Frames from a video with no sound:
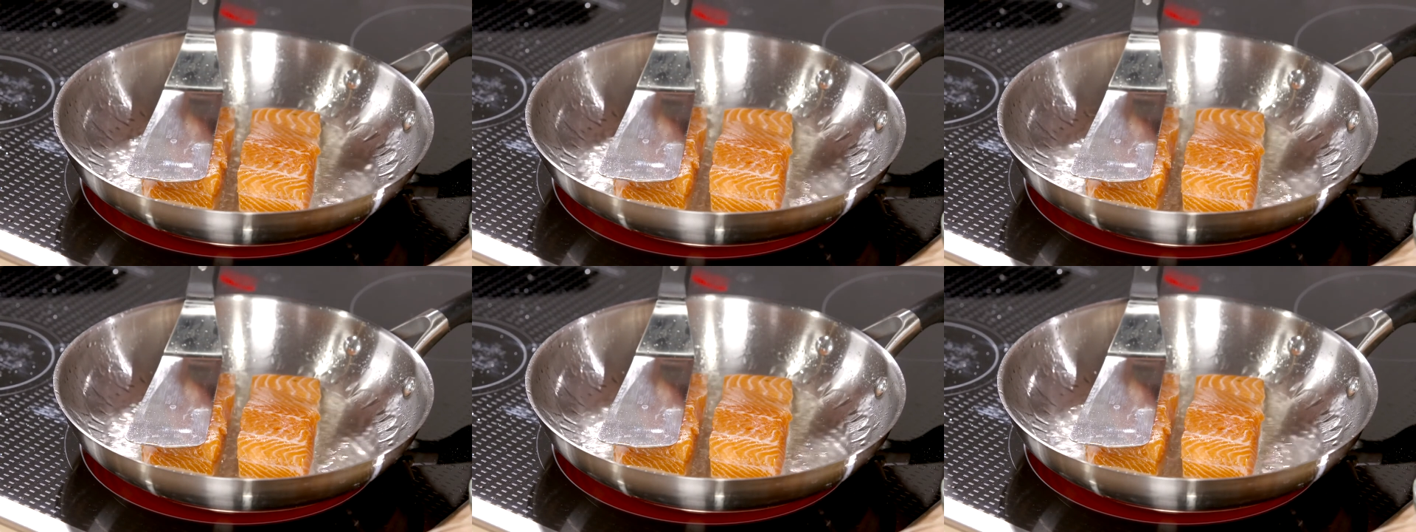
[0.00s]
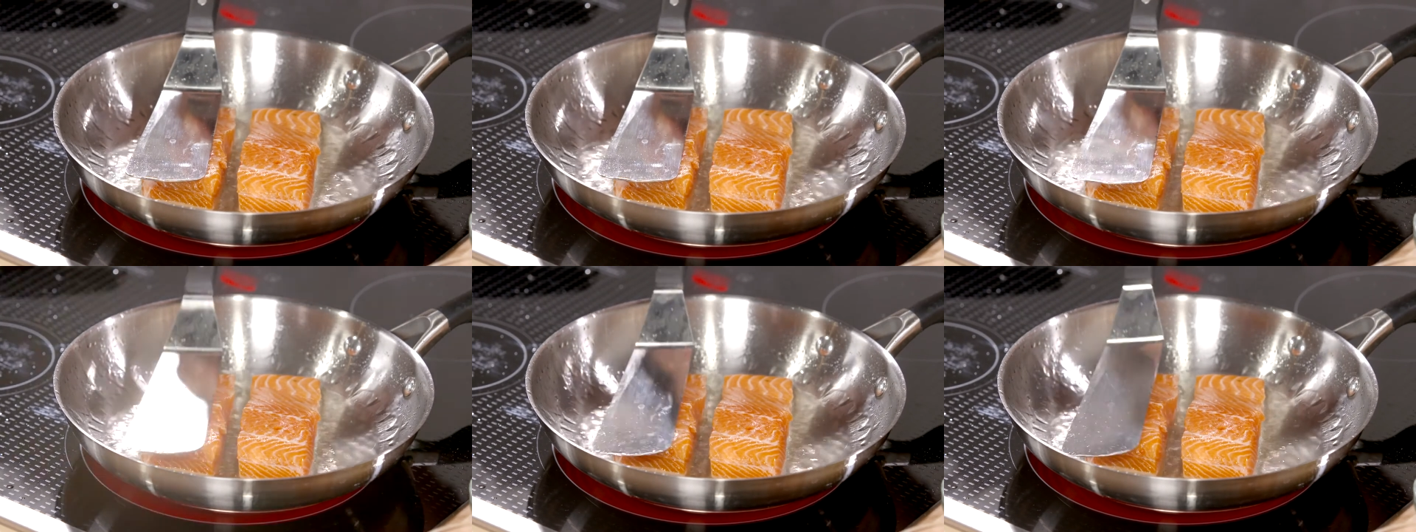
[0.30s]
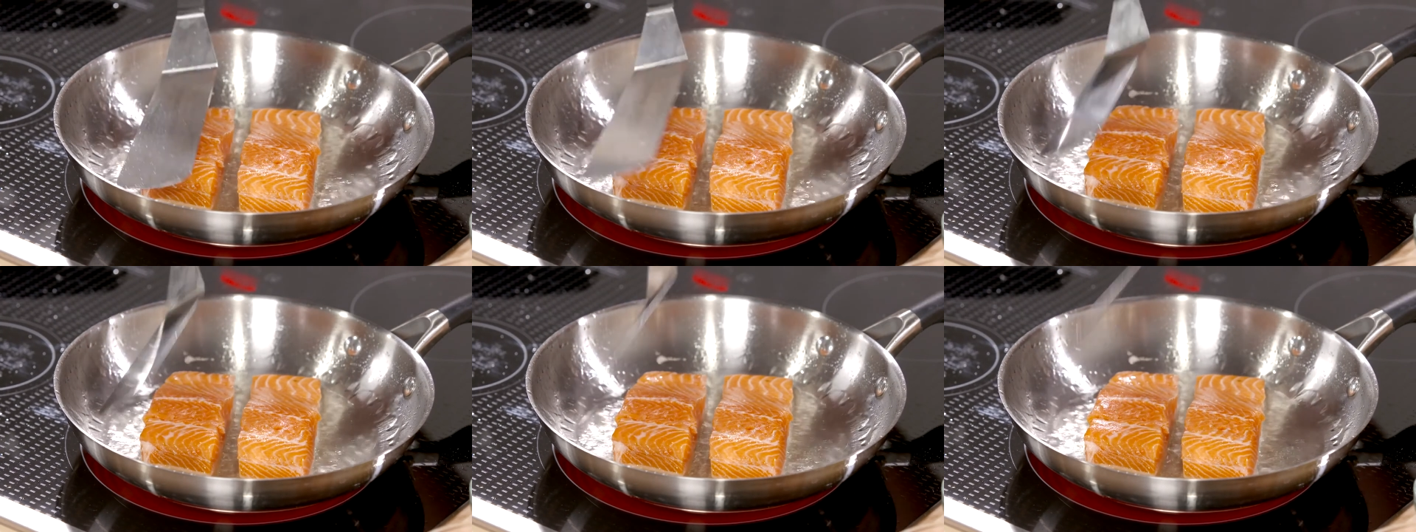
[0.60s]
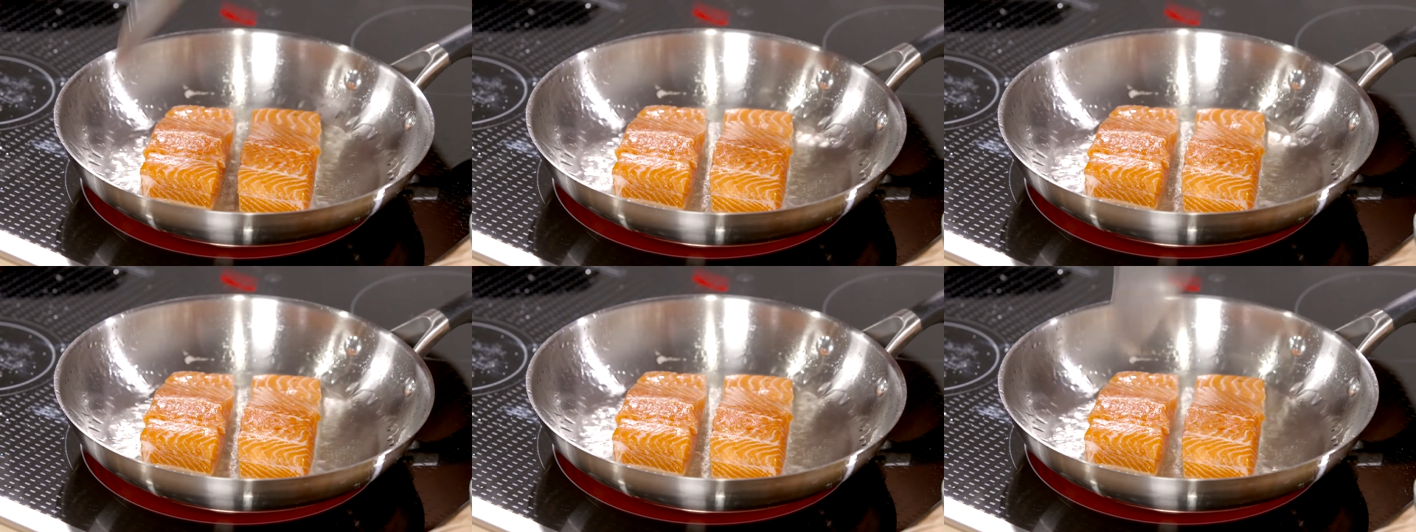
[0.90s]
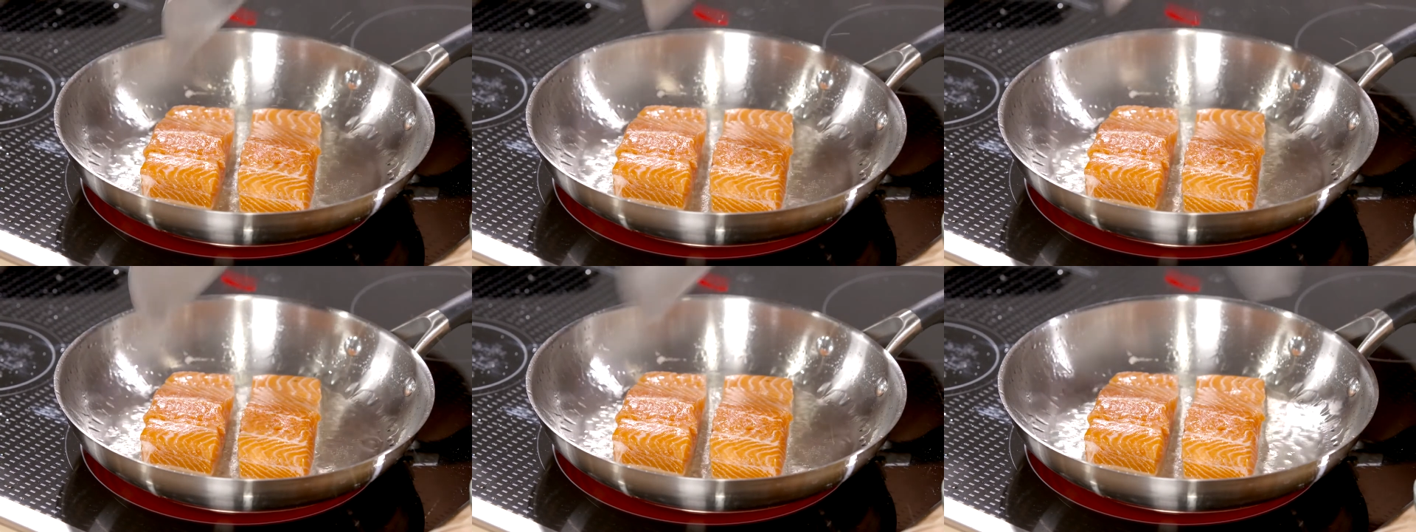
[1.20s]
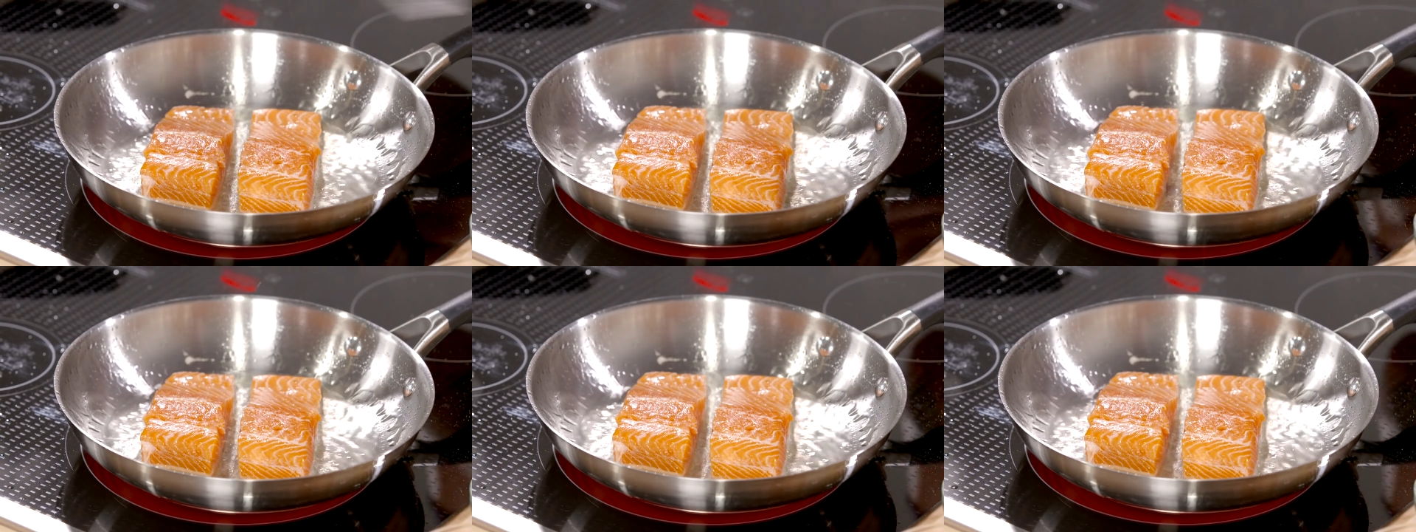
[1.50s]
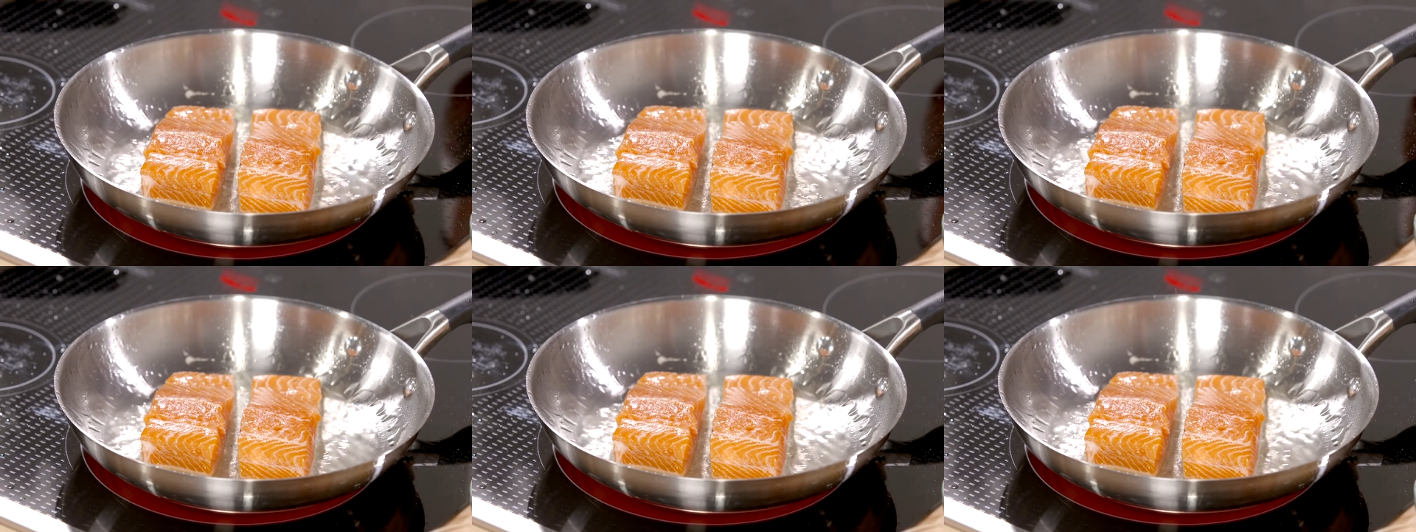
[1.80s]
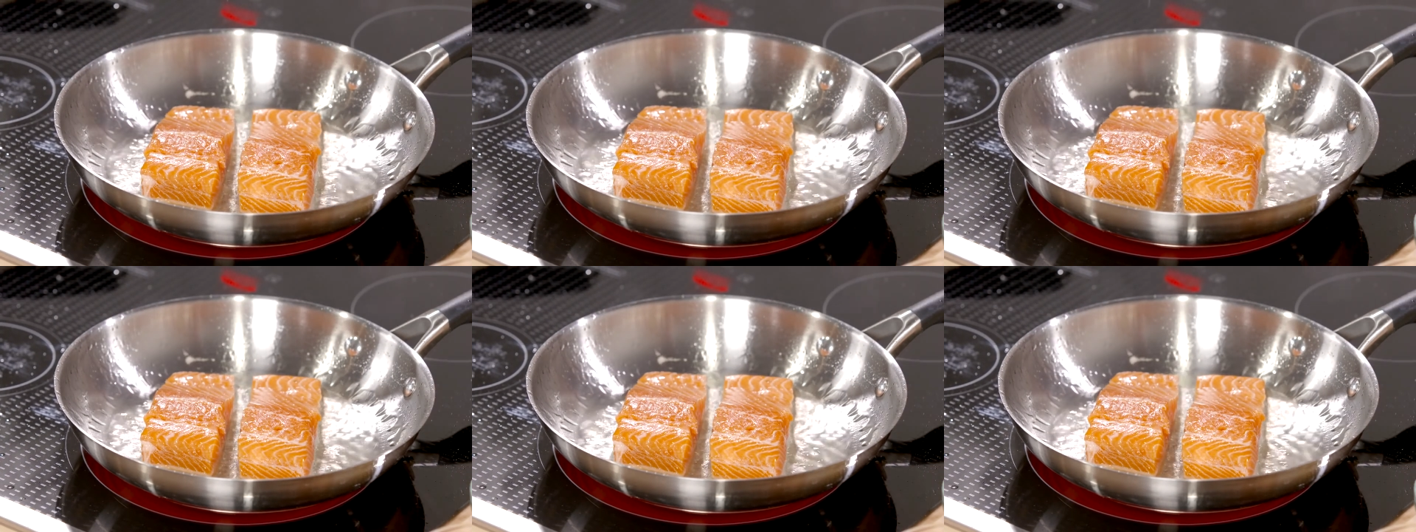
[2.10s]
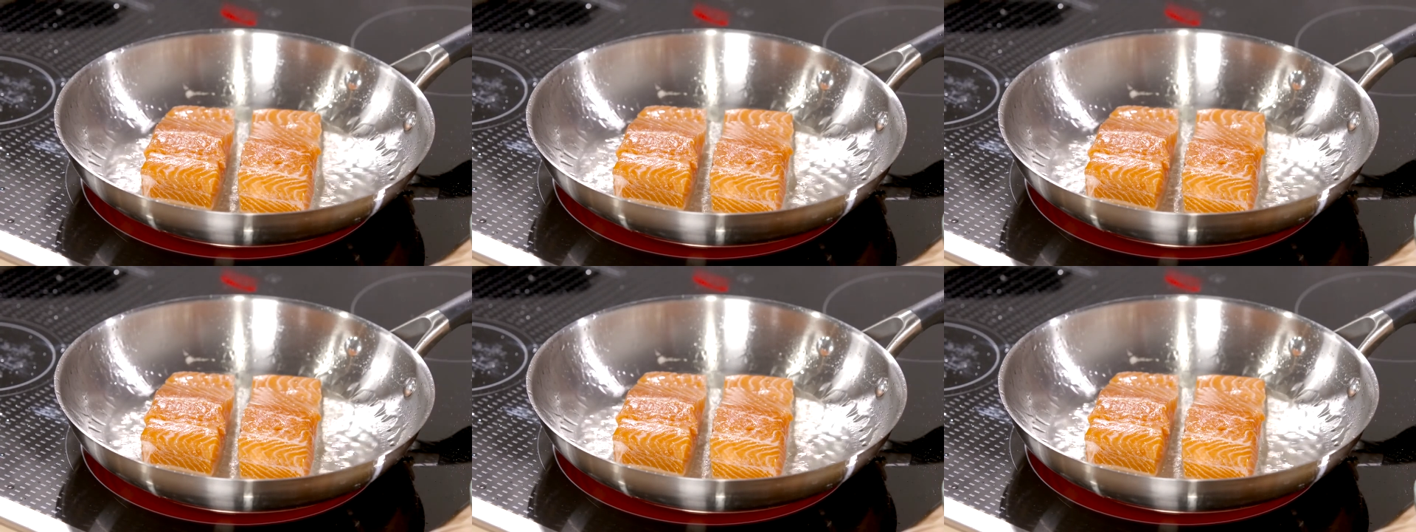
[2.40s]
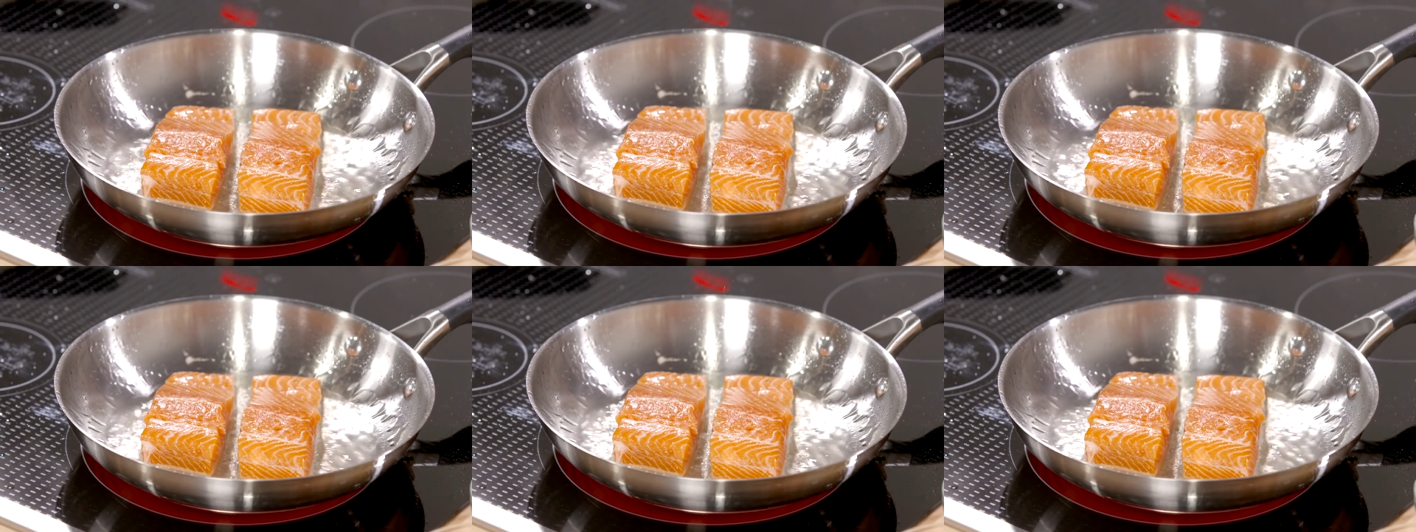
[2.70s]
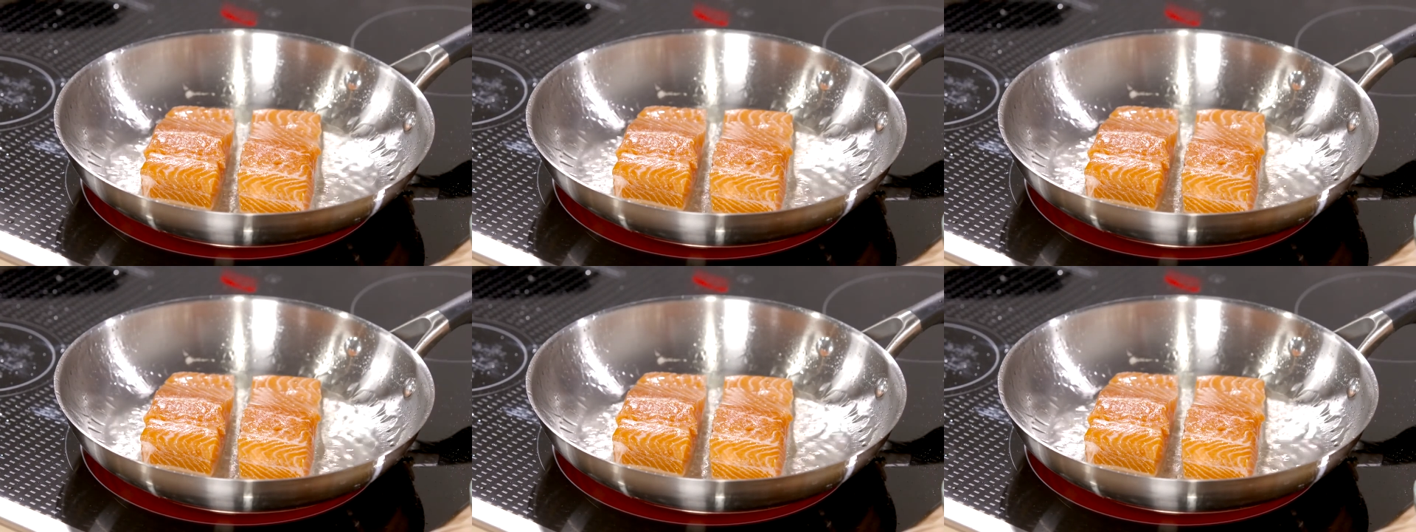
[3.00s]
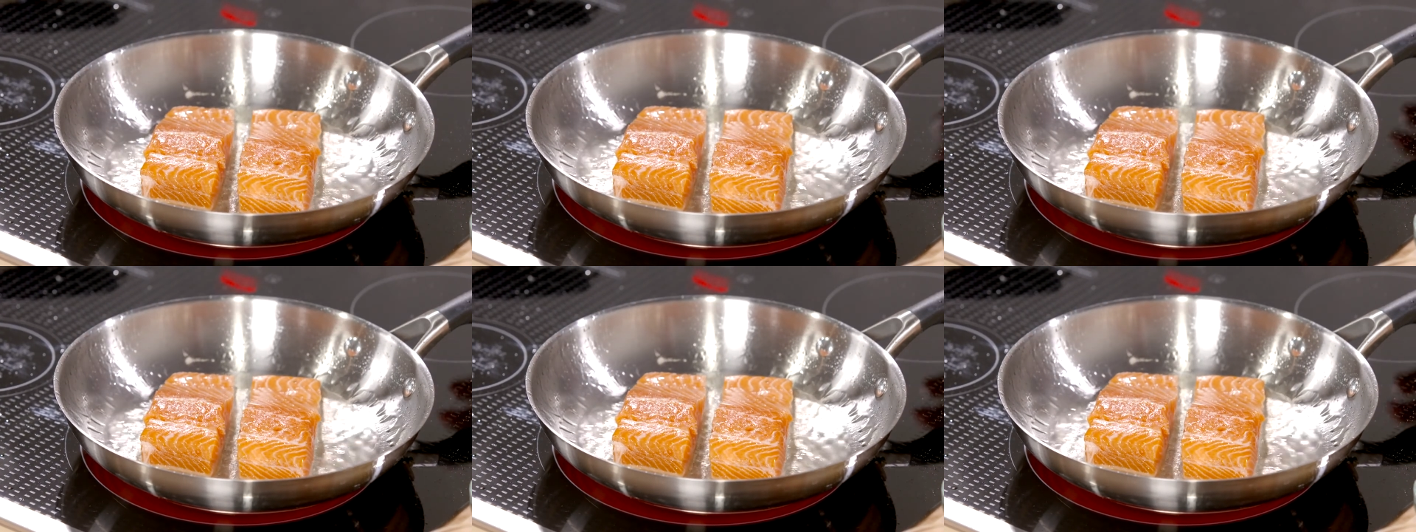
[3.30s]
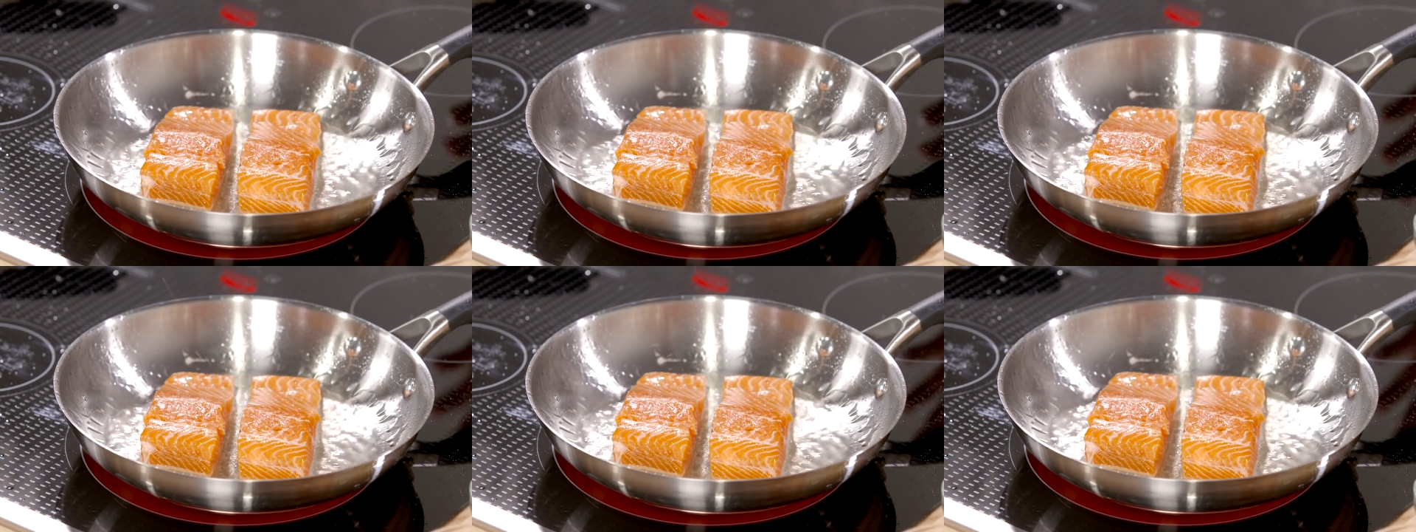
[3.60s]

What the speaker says: [unreadable: no face in view]